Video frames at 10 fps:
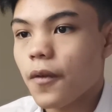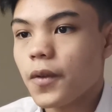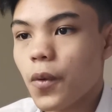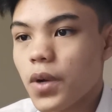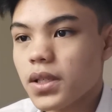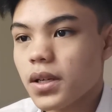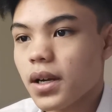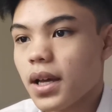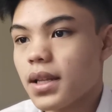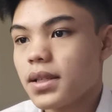of the
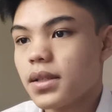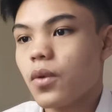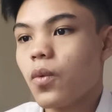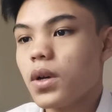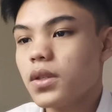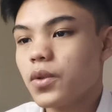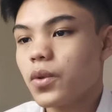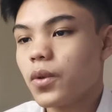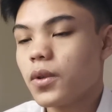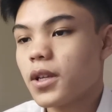western land wanted
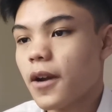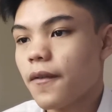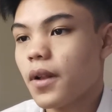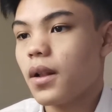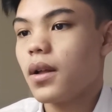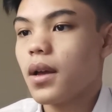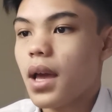to travel,